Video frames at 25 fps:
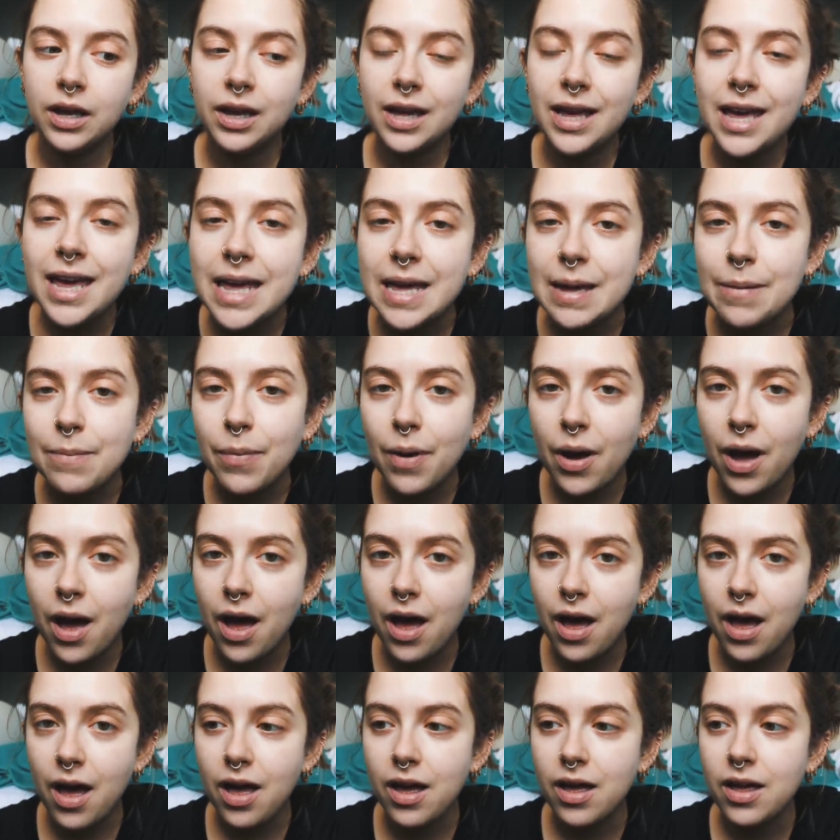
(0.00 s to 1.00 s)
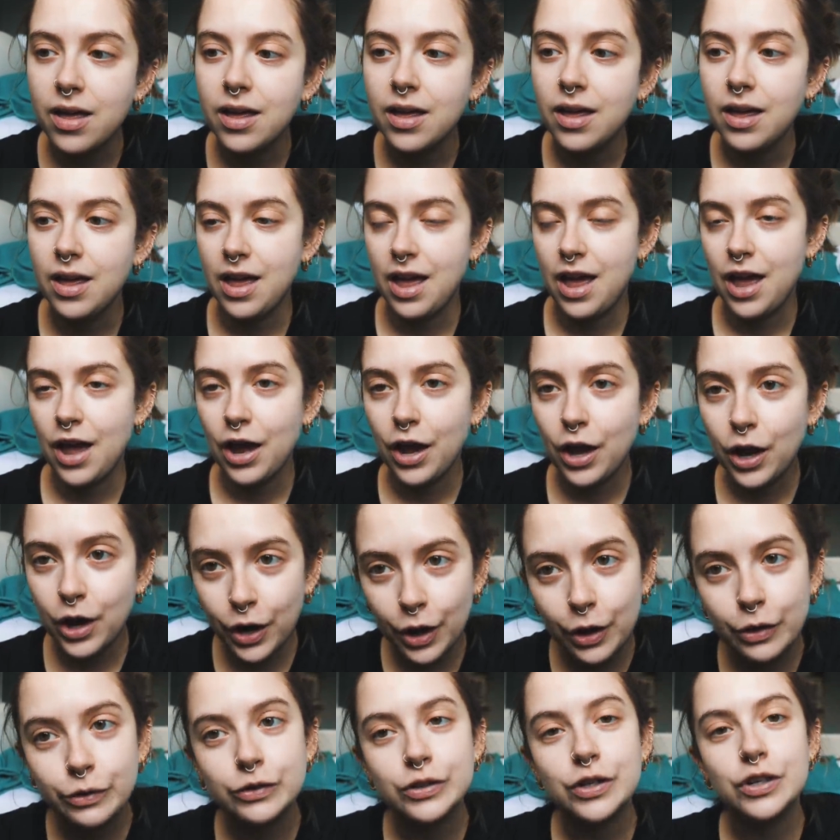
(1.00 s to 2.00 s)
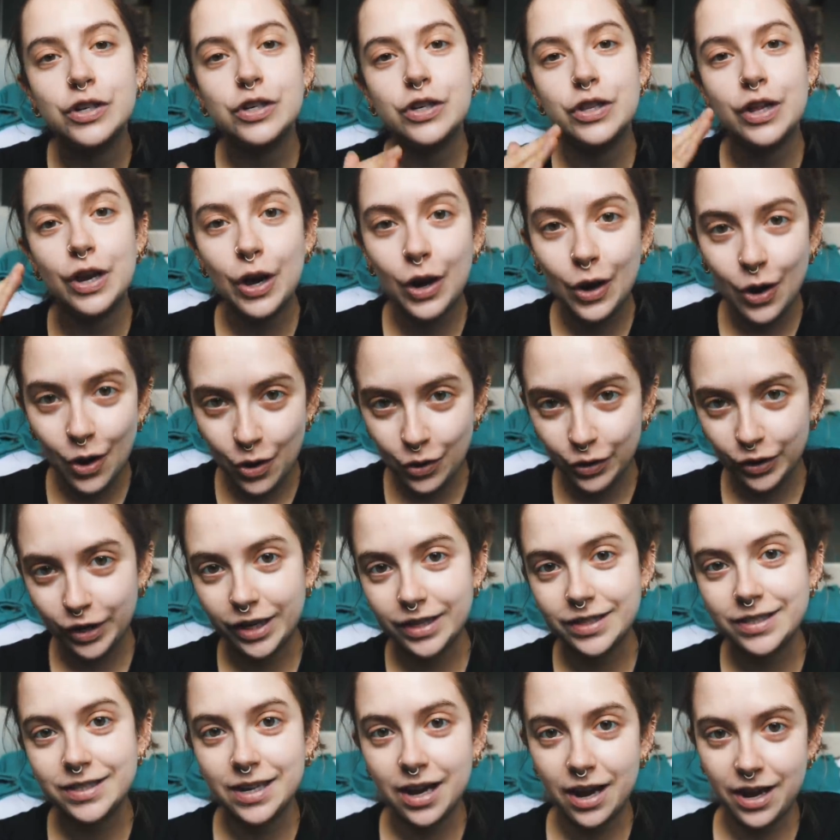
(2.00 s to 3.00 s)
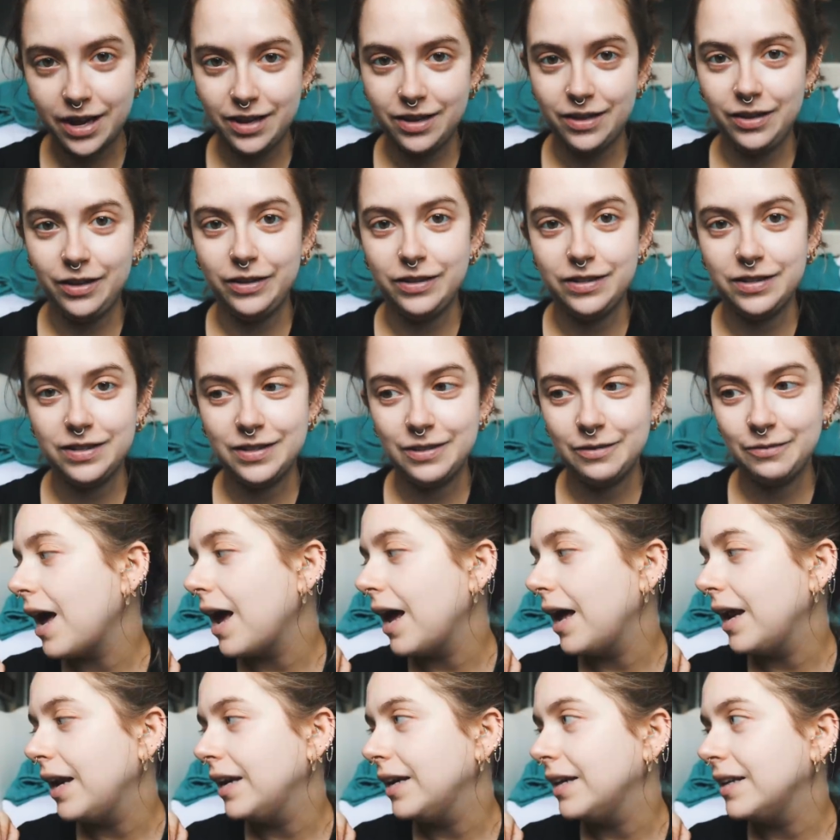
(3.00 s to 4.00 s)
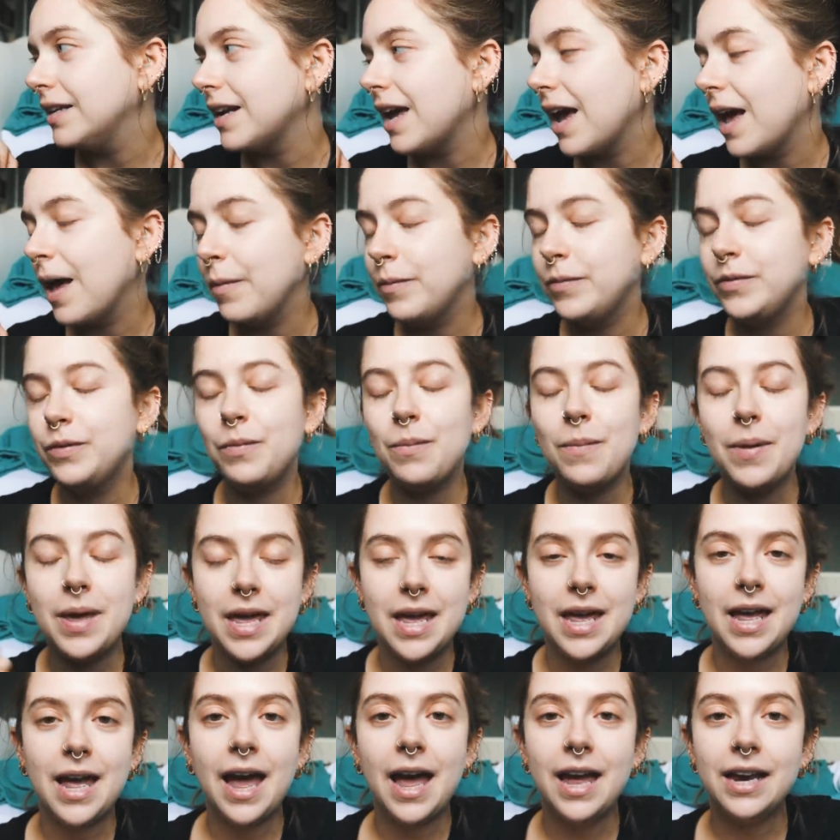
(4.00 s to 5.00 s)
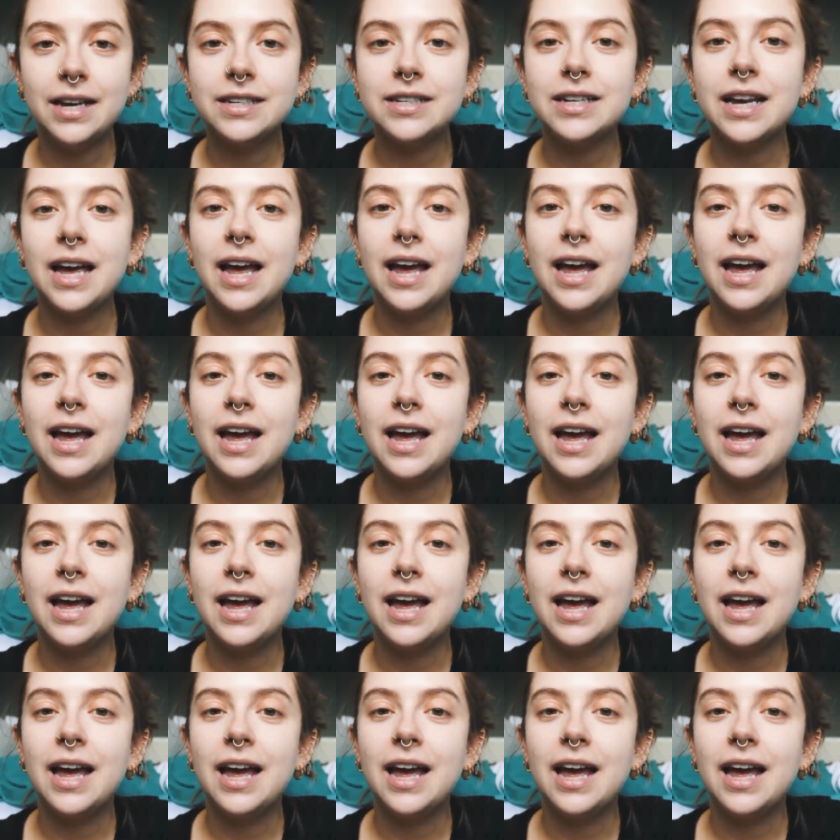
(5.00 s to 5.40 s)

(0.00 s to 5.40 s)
keep her closer to the longer cycles and helps me get